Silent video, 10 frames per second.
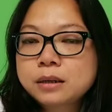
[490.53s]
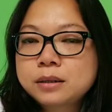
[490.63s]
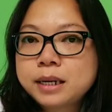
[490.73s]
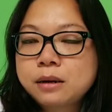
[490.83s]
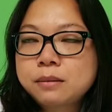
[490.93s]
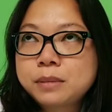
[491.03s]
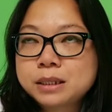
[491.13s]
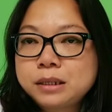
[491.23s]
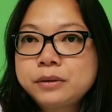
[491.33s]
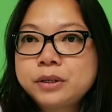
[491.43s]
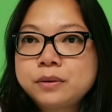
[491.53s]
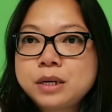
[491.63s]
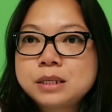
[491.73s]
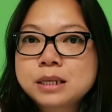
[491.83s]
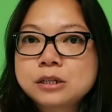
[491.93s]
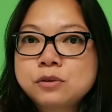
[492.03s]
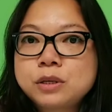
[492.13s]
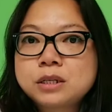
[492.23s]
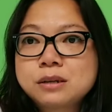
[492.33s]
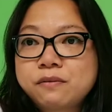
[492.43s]
nail material is
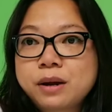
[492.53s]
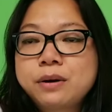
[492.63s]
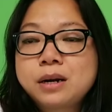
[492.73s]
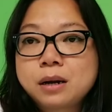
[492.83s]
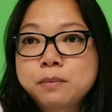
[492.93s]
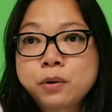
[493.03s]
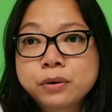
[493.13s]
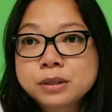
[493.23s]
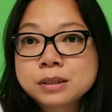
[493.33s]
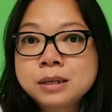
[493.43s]
actually is a very non-porous.